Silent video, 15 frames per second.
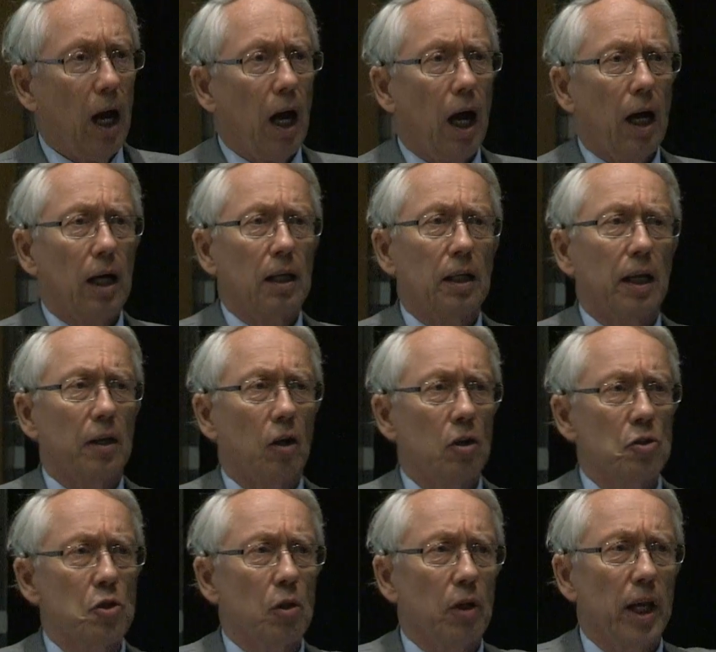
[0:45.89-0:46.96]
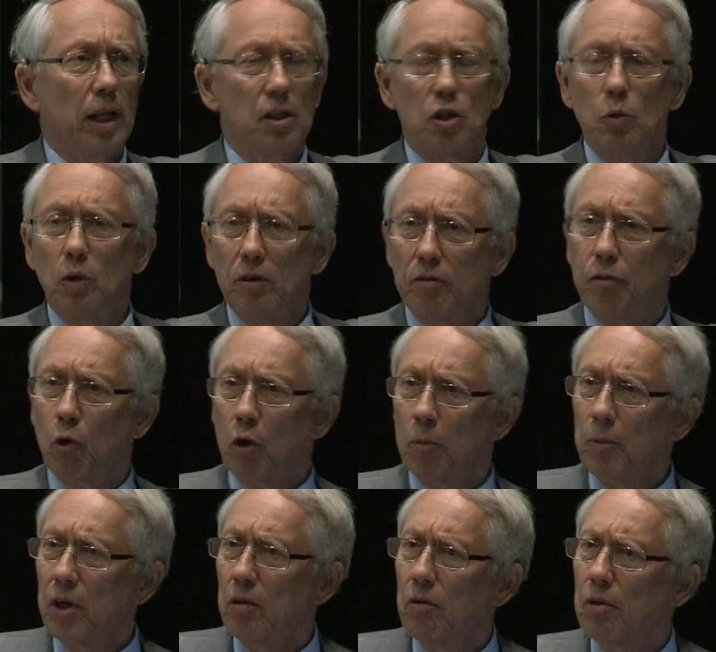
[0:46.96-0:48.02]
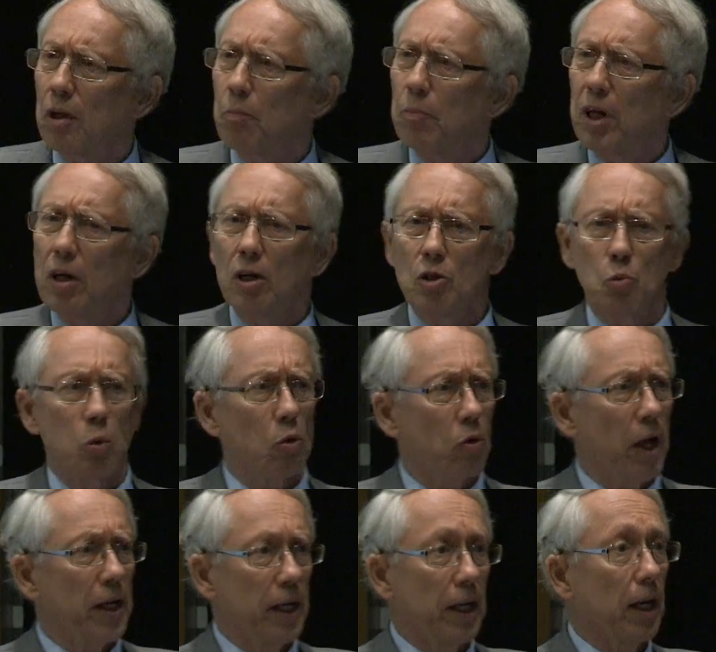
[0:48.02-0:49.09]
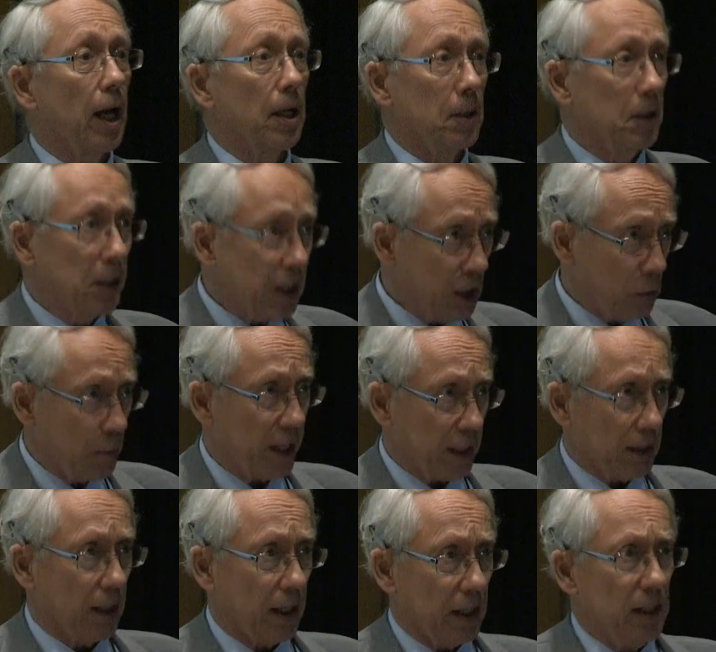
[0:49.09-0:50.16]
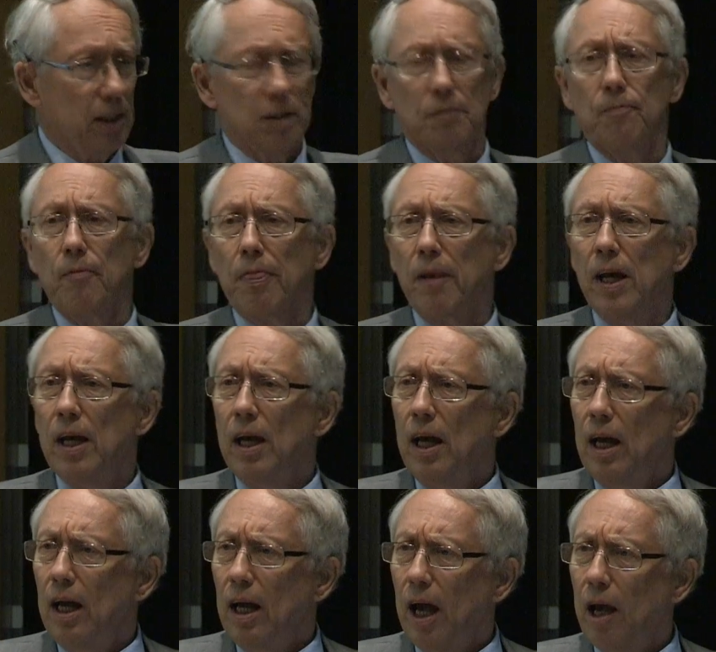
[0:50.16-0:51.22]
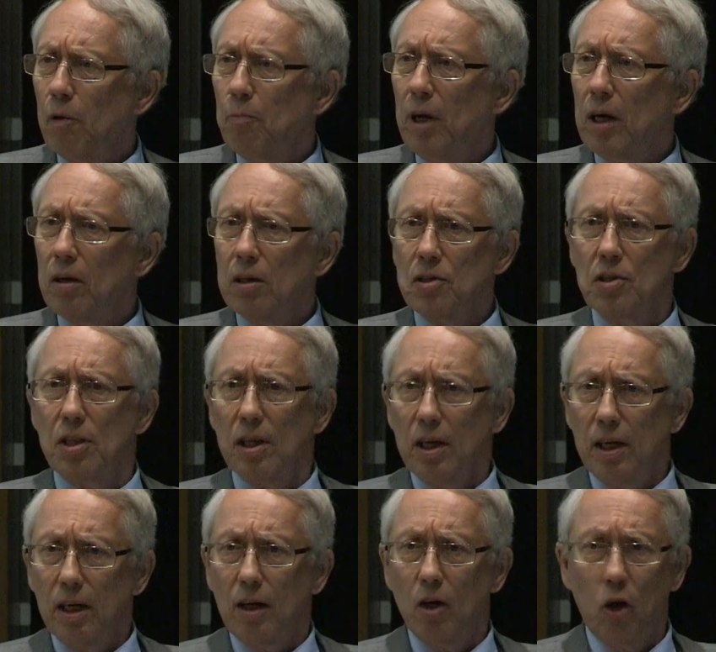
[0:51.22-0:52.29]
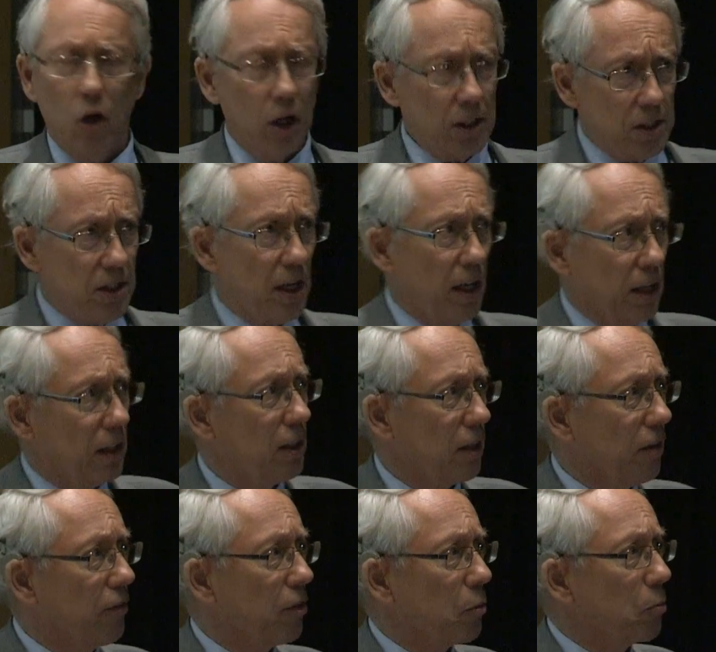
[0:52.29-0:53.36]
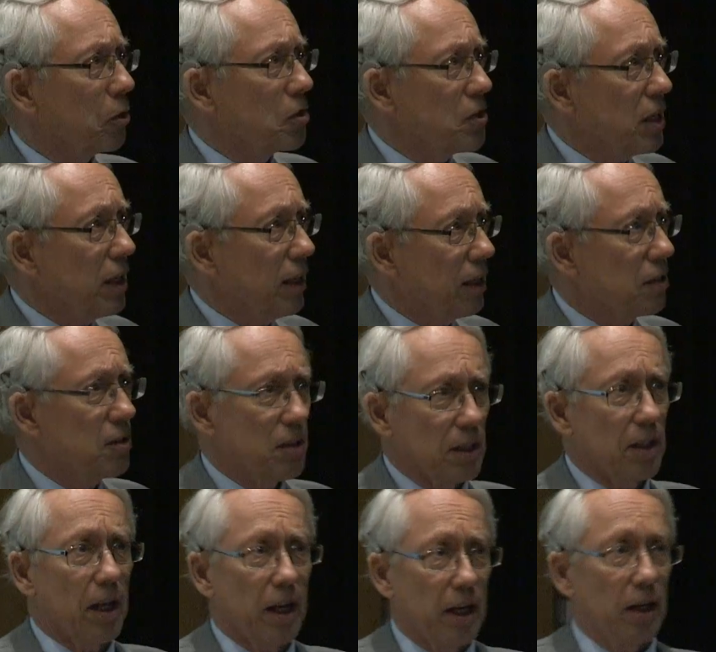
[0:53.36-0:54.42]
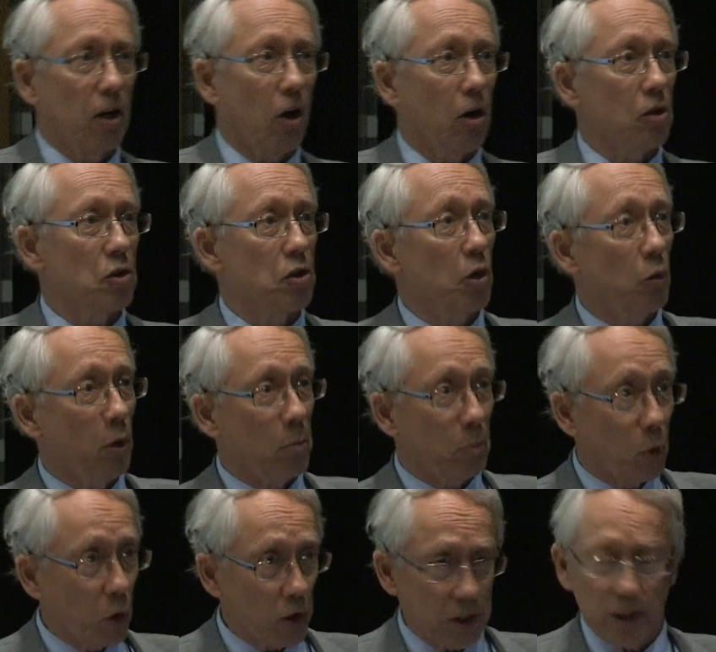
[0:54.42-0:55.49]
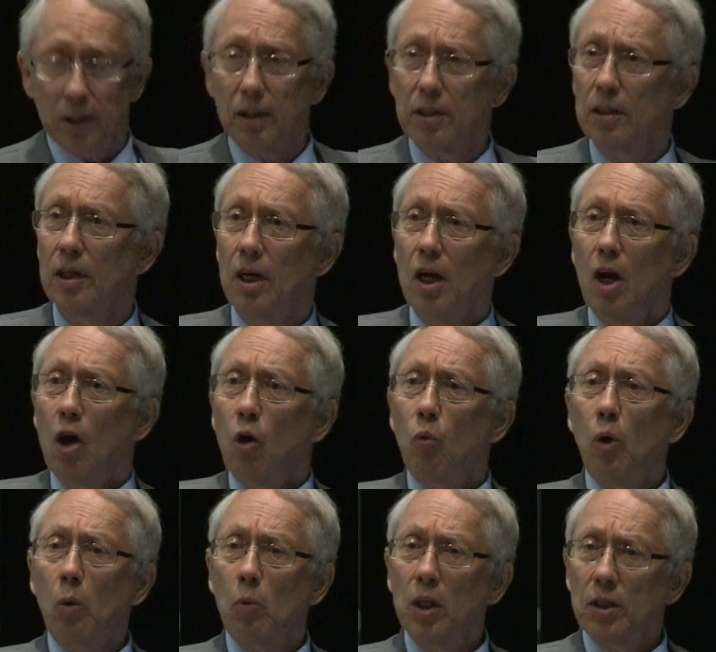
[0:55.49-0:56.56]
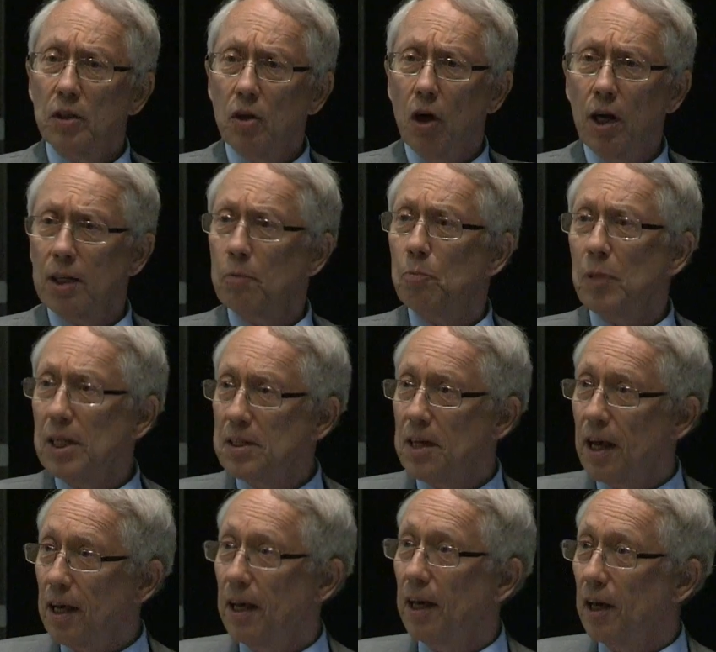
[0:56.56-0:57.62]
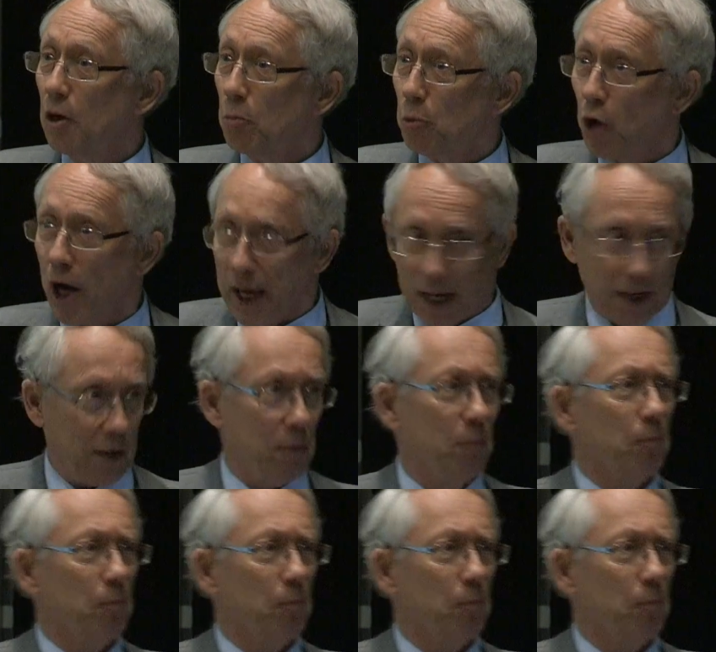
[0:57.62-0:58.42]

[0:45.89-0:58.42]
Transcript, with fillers: Uh, I'd also like to inform you that because we're running a little bit late, and because the content of the proceedings today are so important, we will not be taking a break,